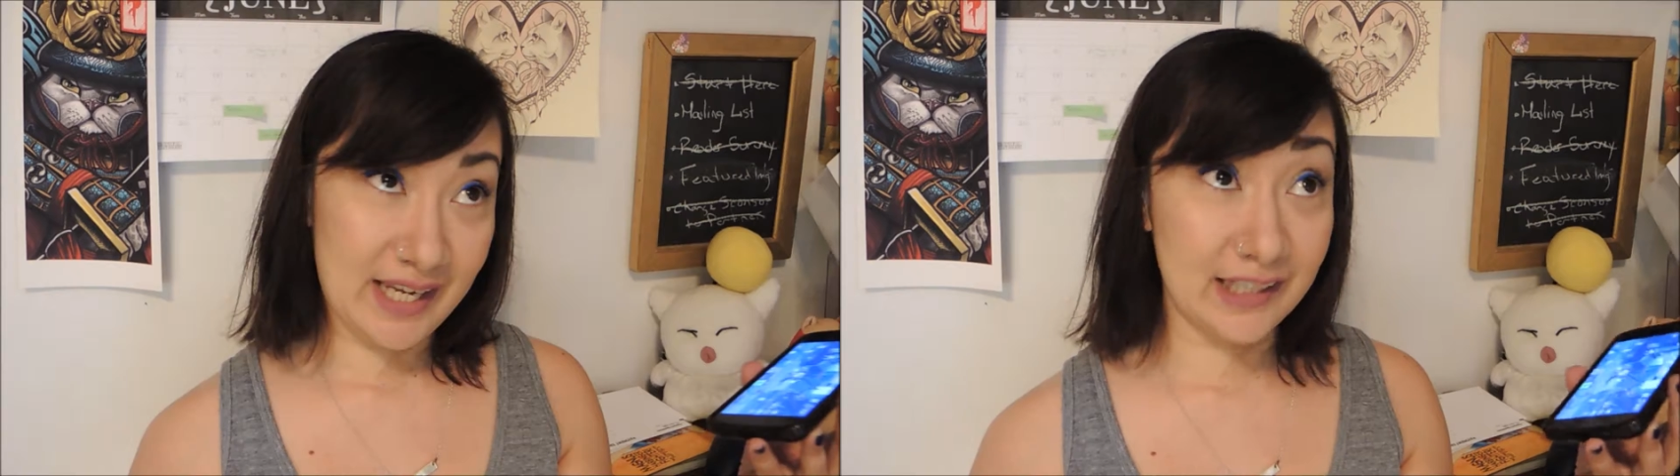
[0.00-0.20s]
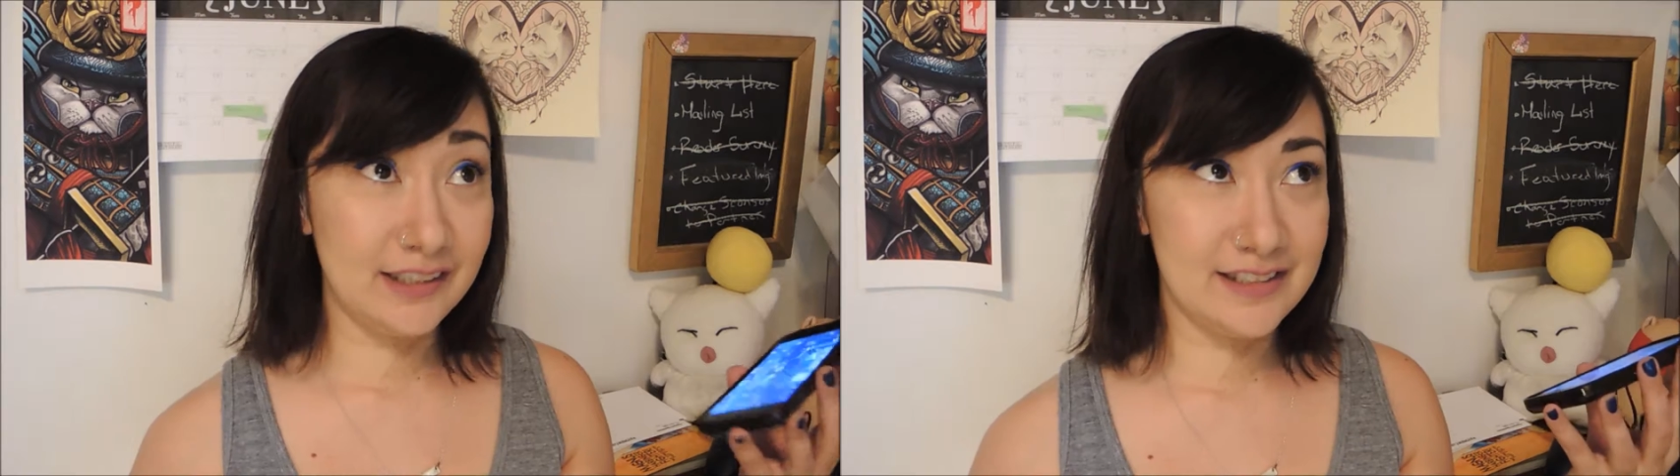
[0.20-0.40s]

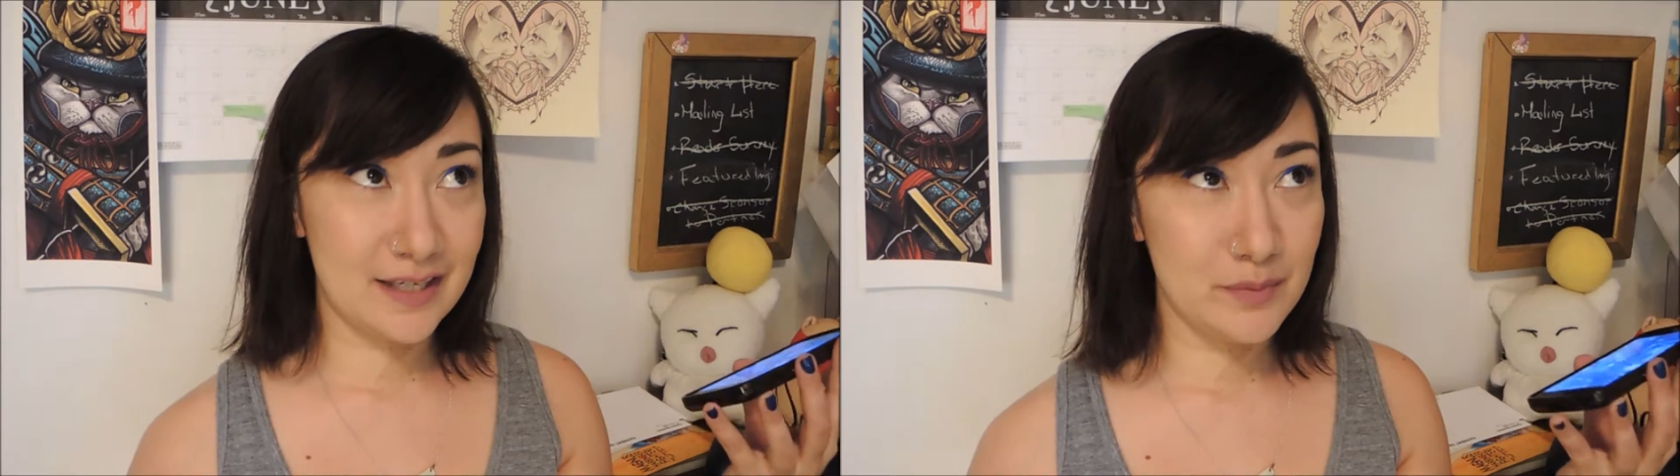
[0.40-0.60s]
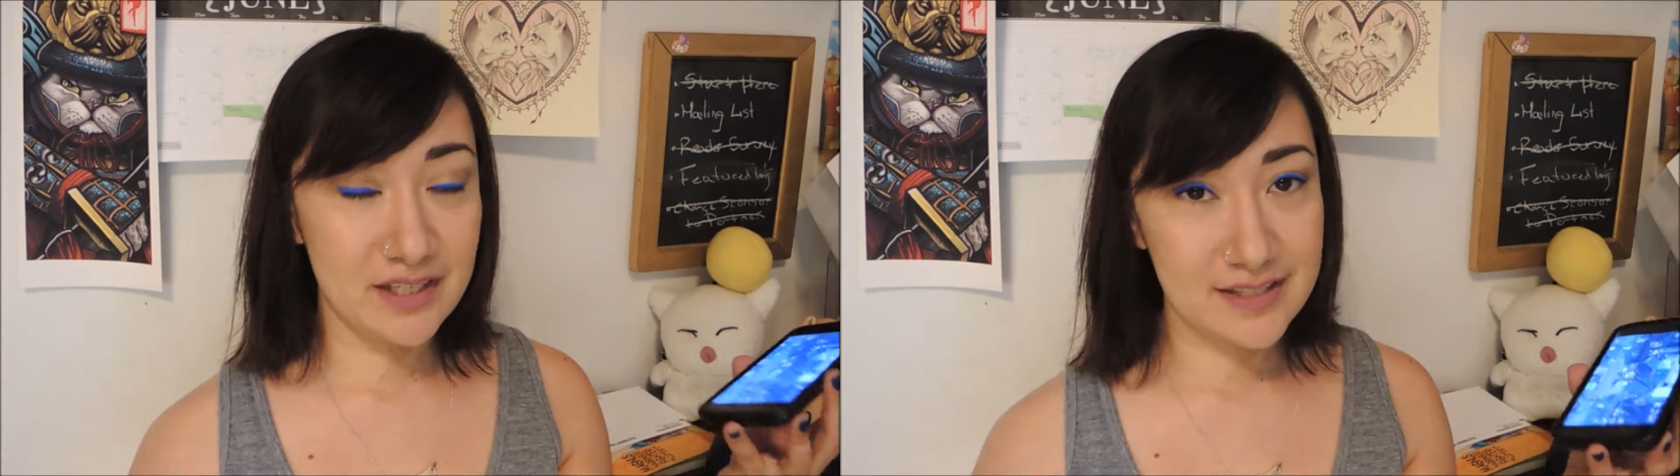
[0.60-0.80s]
killing
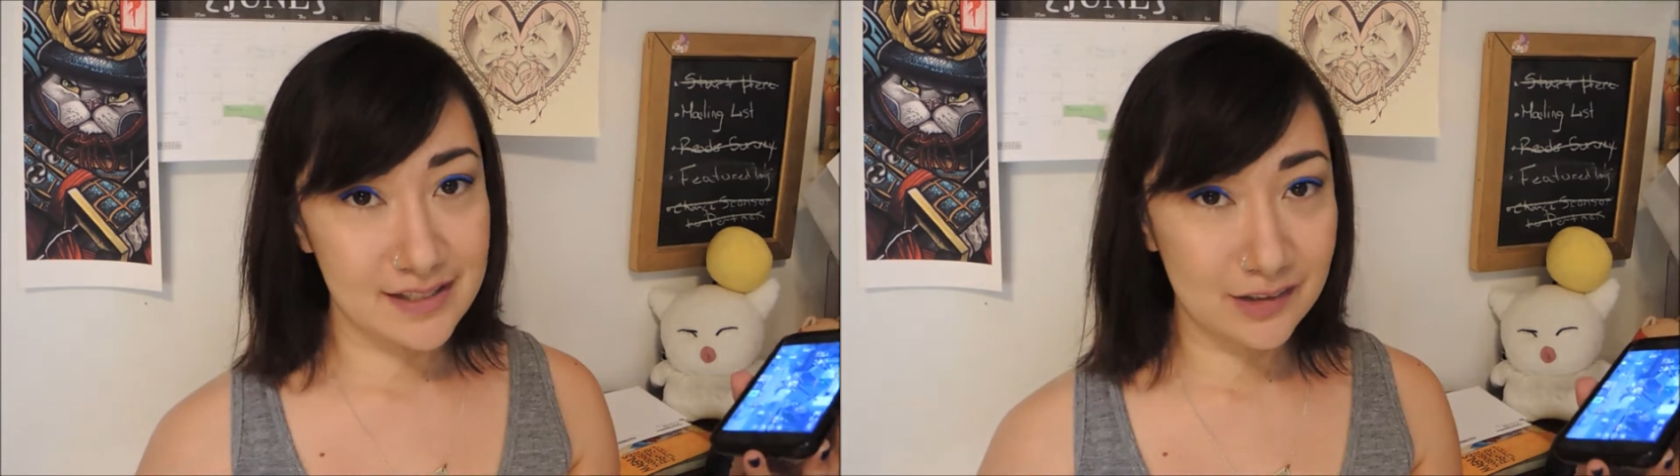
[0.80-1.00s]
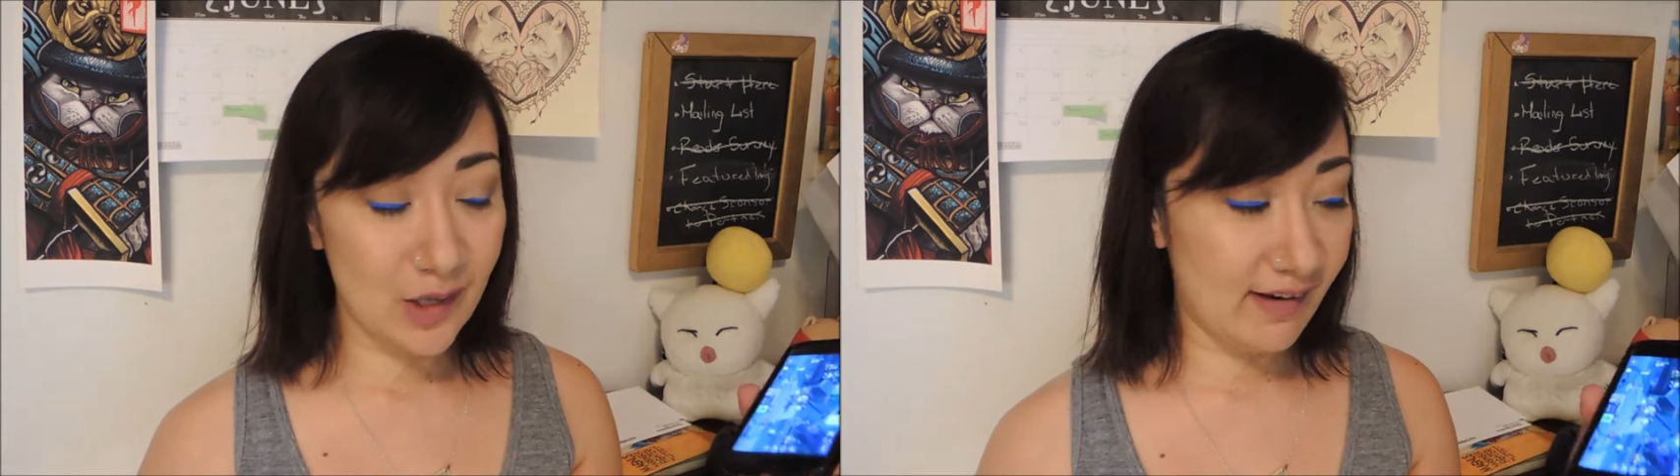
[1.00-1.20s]
10
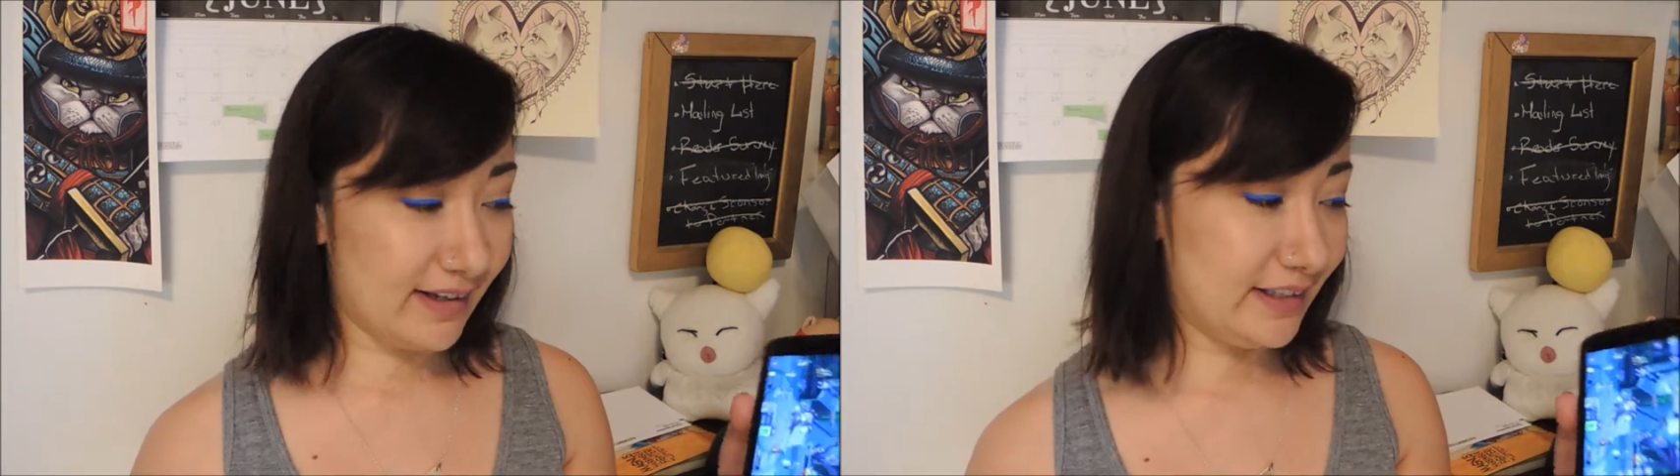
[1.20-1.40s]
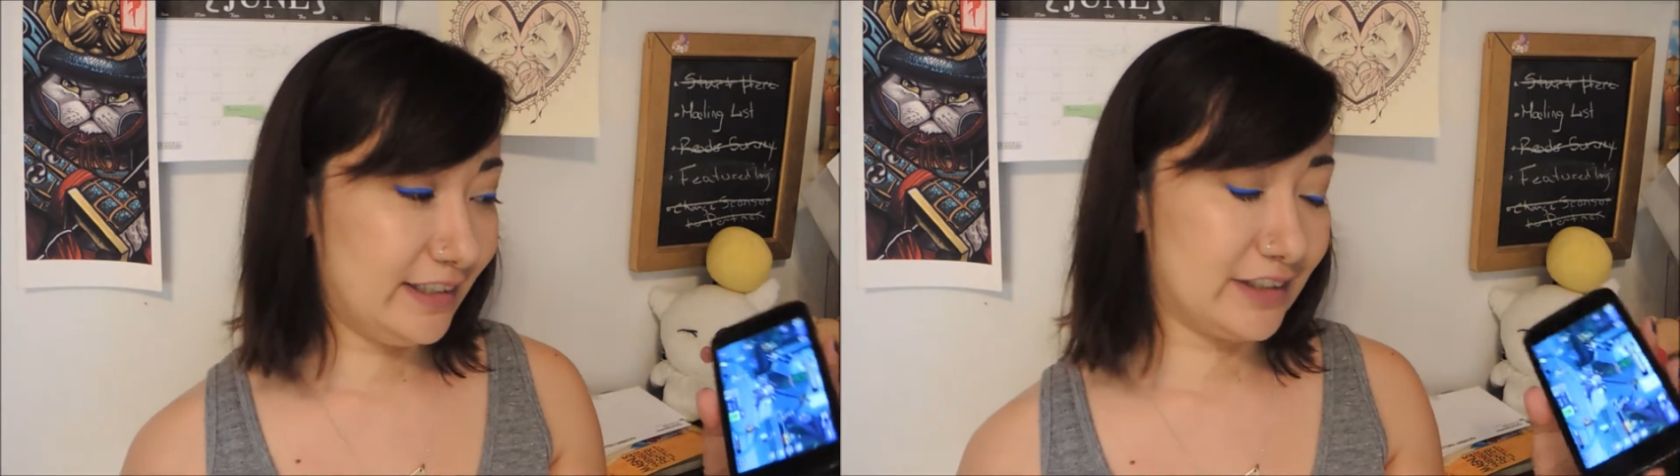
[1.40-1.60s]
minutes in a
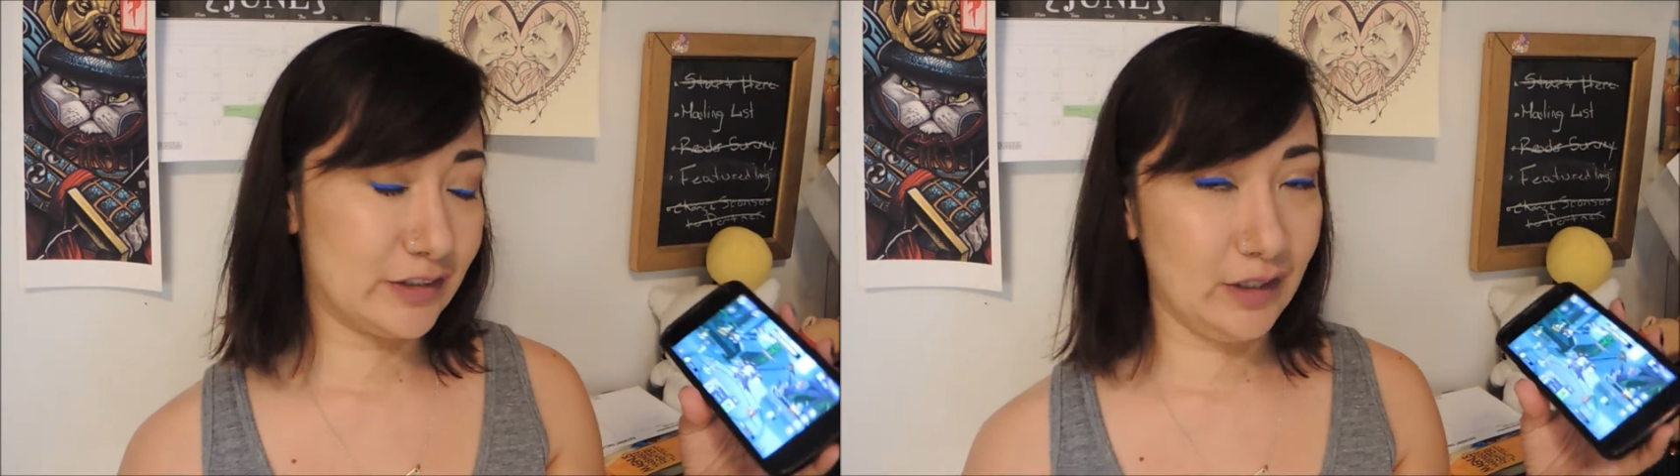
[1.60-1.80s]
line